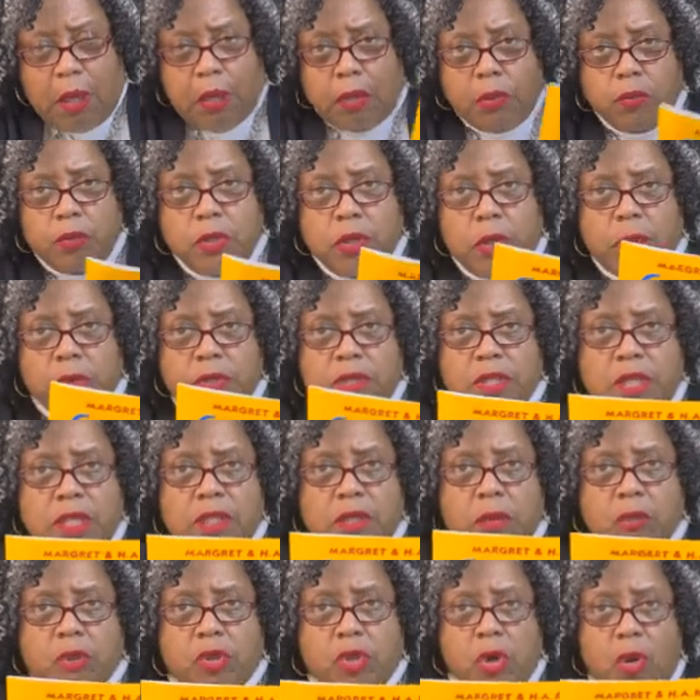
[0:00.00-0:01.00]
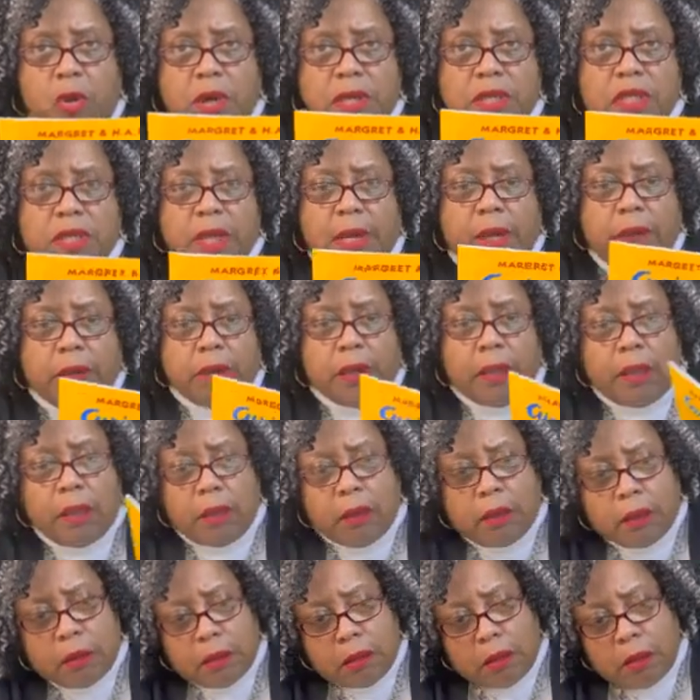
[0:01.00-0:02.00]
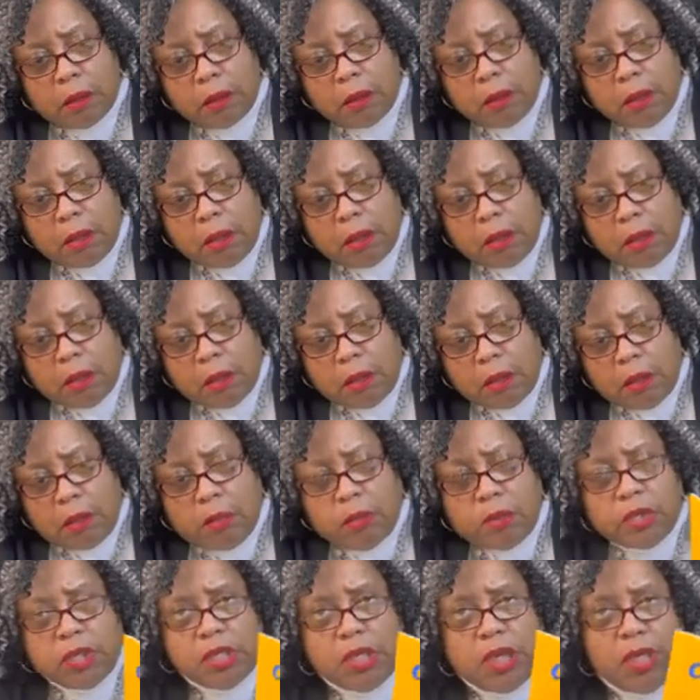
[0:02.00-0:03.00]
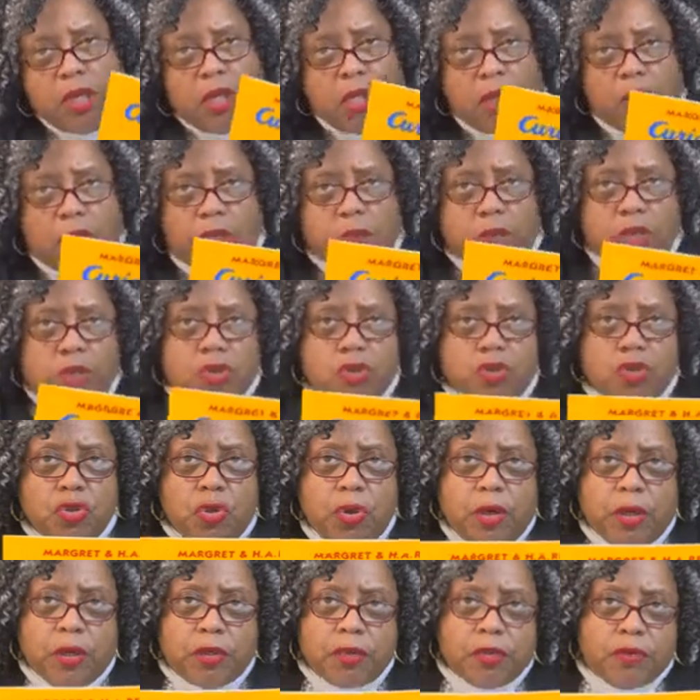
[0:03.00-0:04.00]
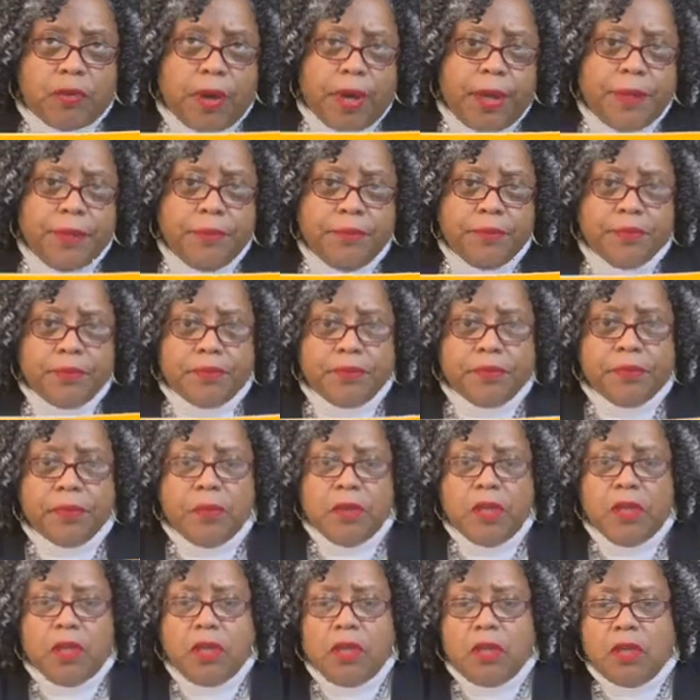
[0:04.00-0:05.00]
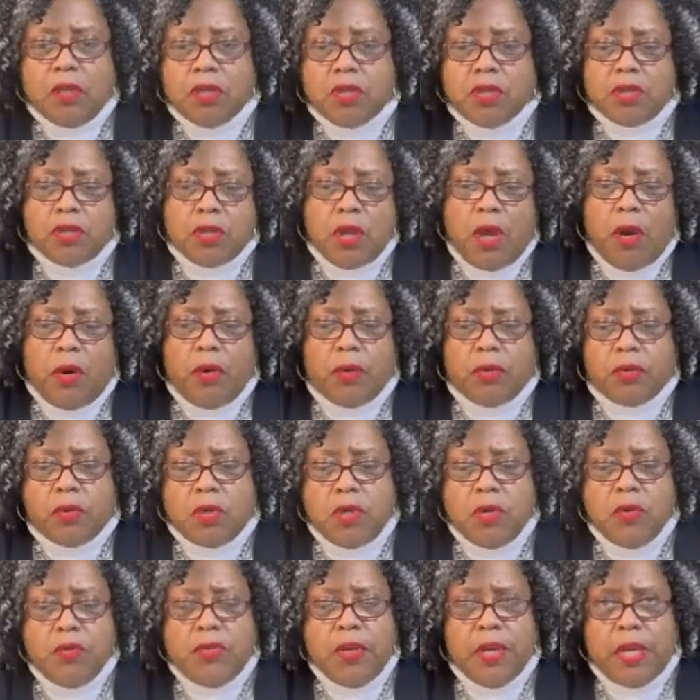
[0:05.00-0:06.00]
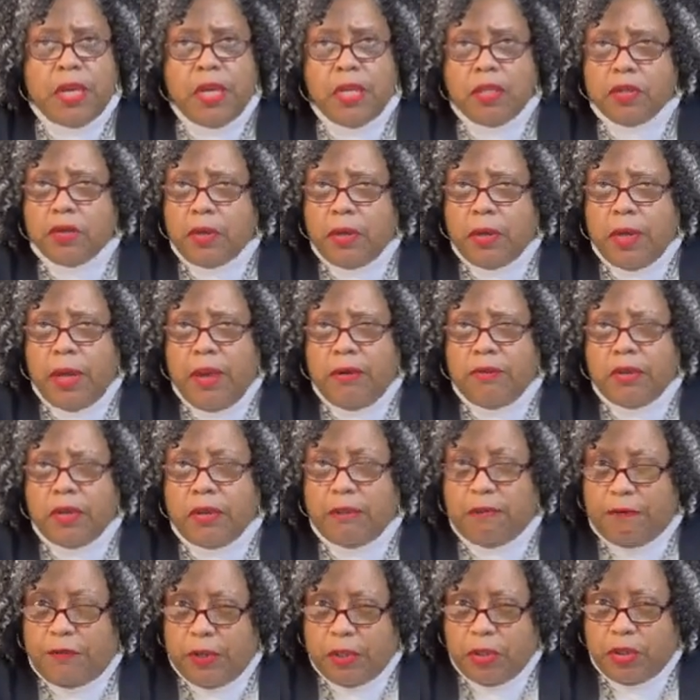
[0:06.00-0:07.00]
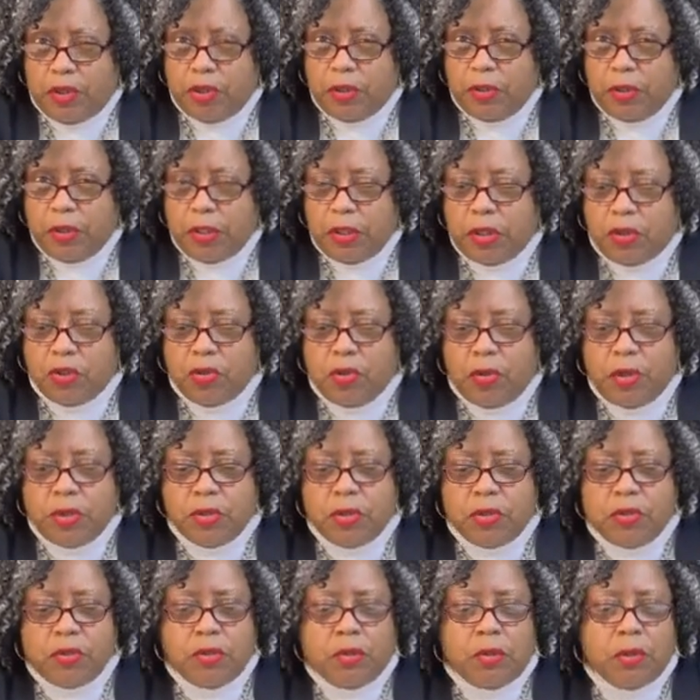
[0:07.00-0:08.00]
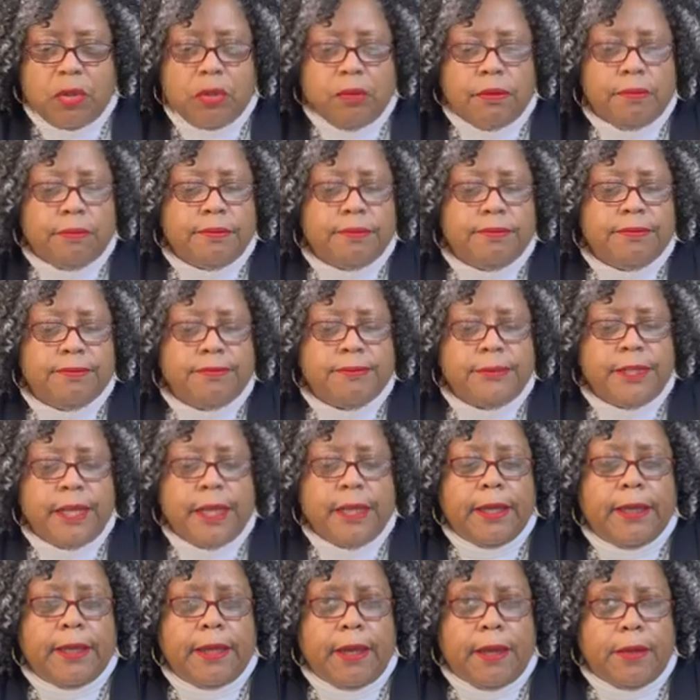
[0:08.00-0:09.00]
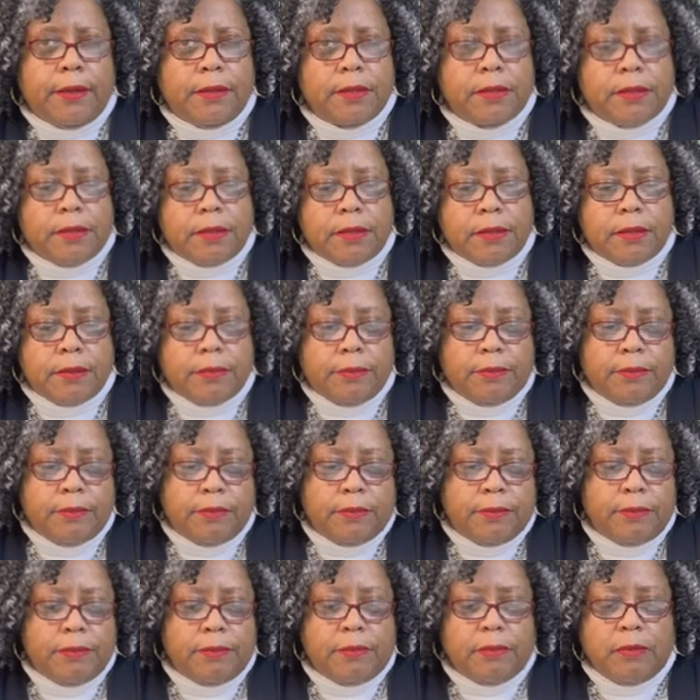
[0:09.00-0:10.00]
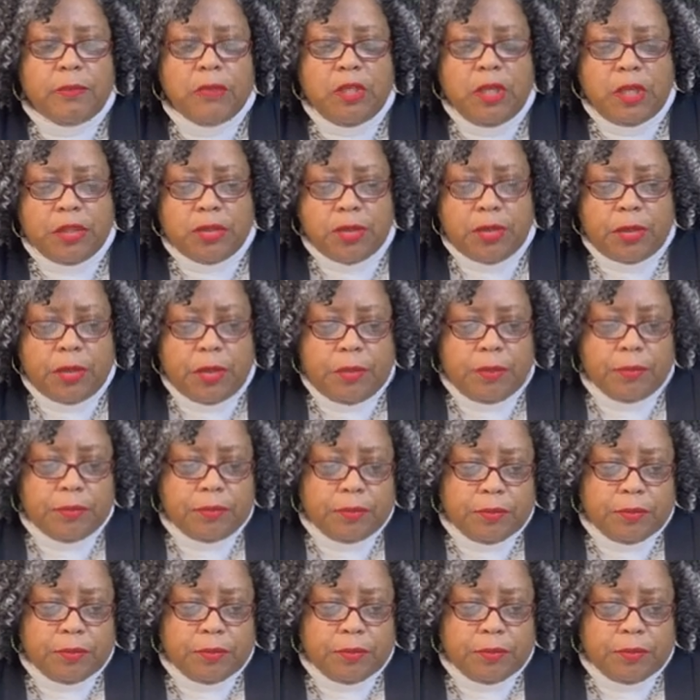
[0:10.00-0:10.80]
And we see some toys down here. And we see Curious George, right? So, do you think he's going to have an adventure in a toy store? Take a guess. Yes or no?